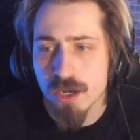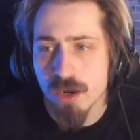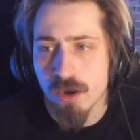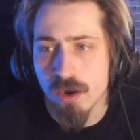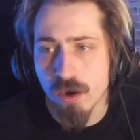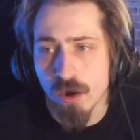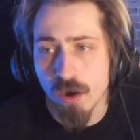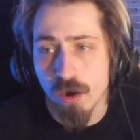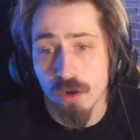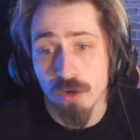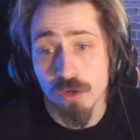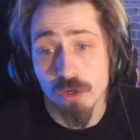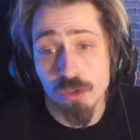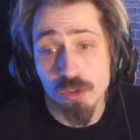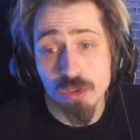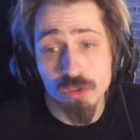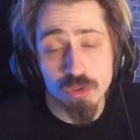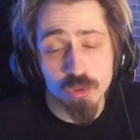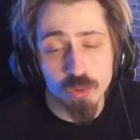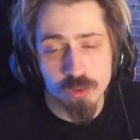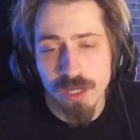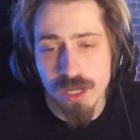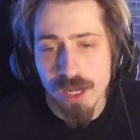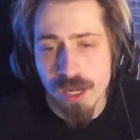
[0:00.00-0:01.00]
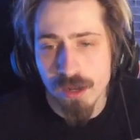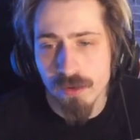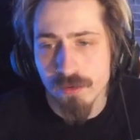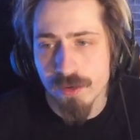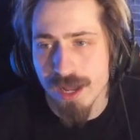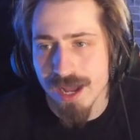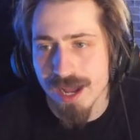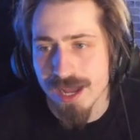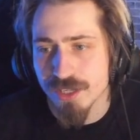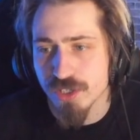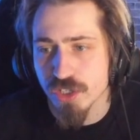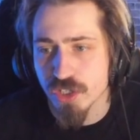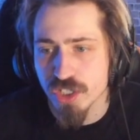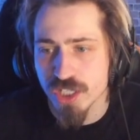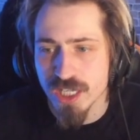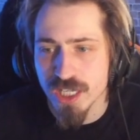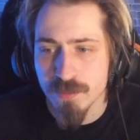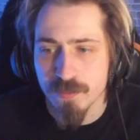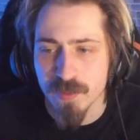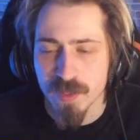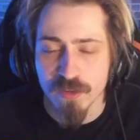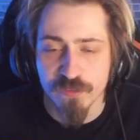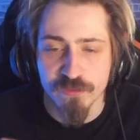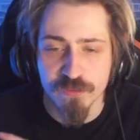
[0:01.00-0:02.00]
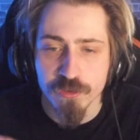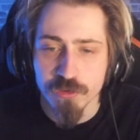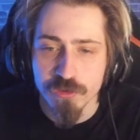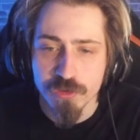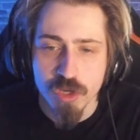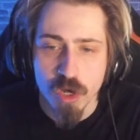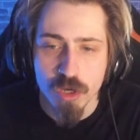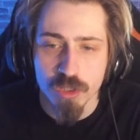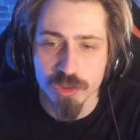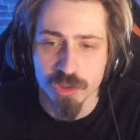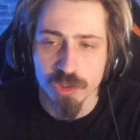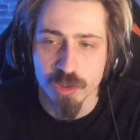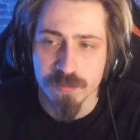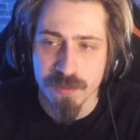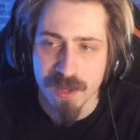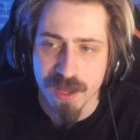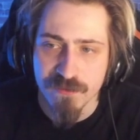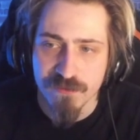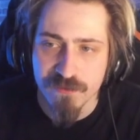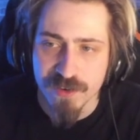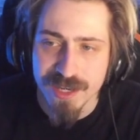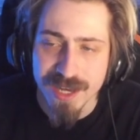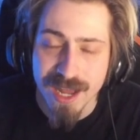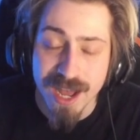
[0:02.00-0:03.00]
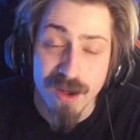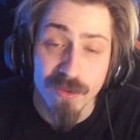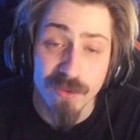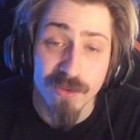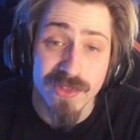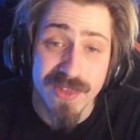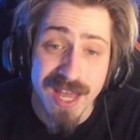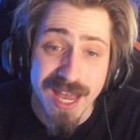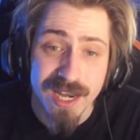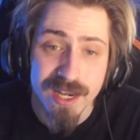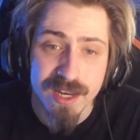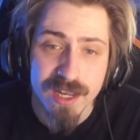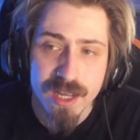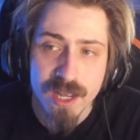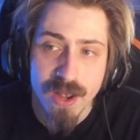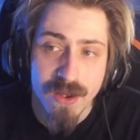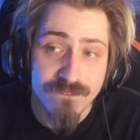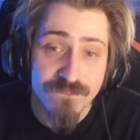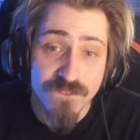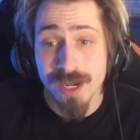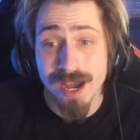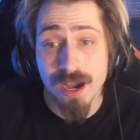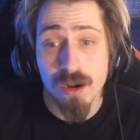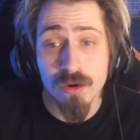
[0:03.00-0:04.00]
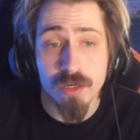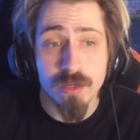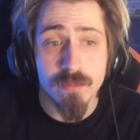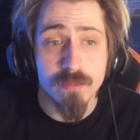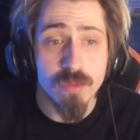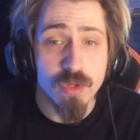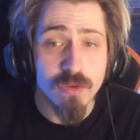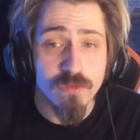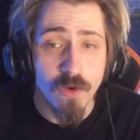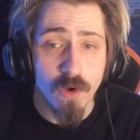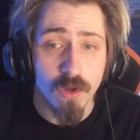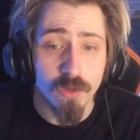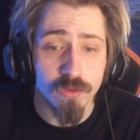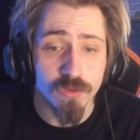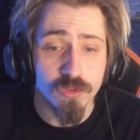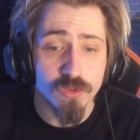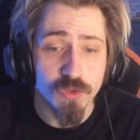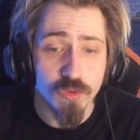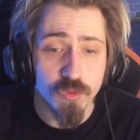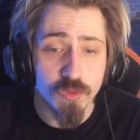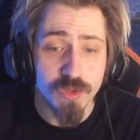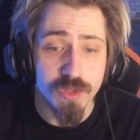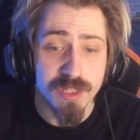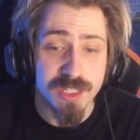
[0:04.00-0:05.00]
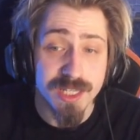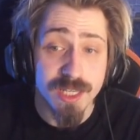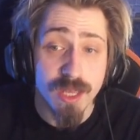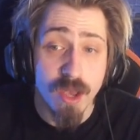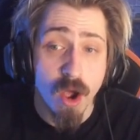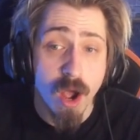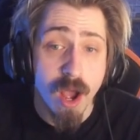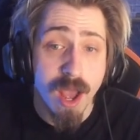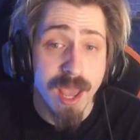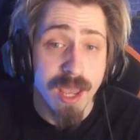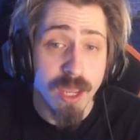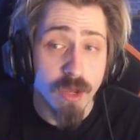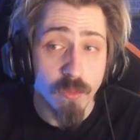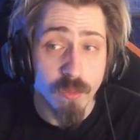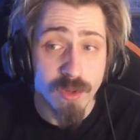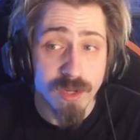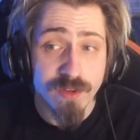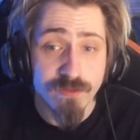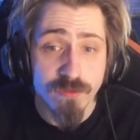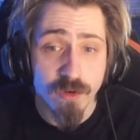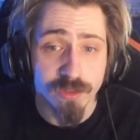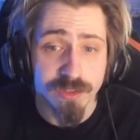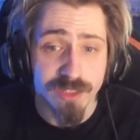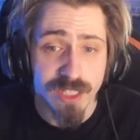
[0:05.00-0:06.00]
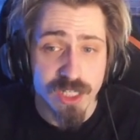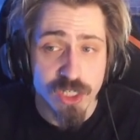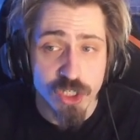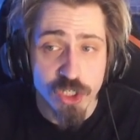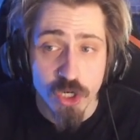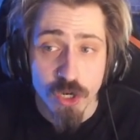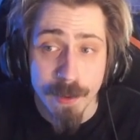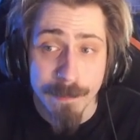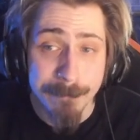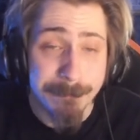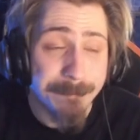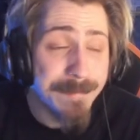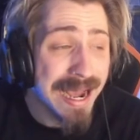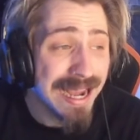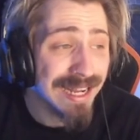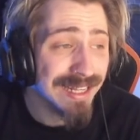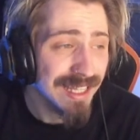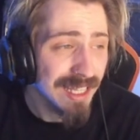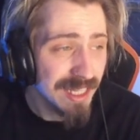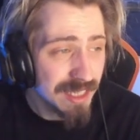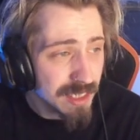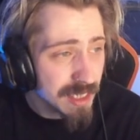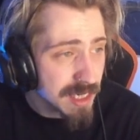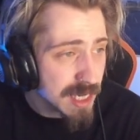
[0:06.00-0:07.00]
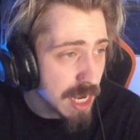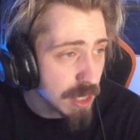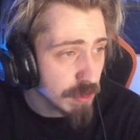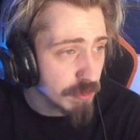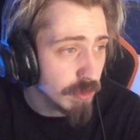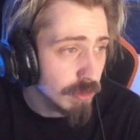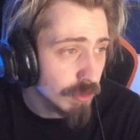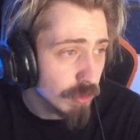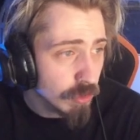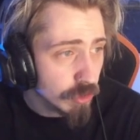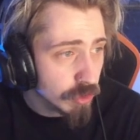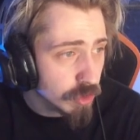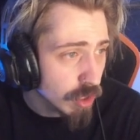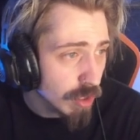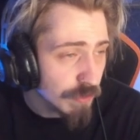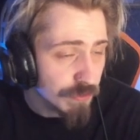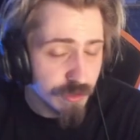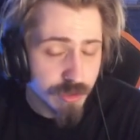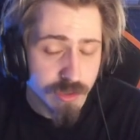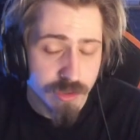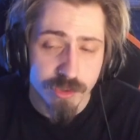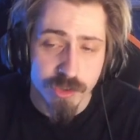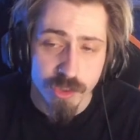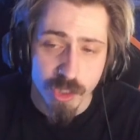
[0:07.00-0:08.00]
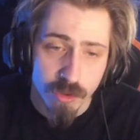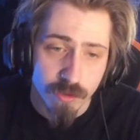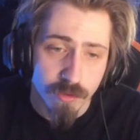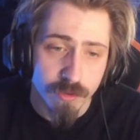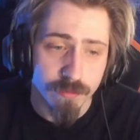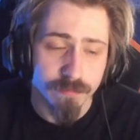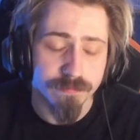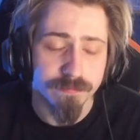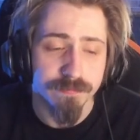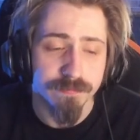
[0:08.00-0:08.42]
on cooldown and just keeping a few dots up every now and then. Now we're going to move on to the AoE rotation back in the Necrolord Covenant zone.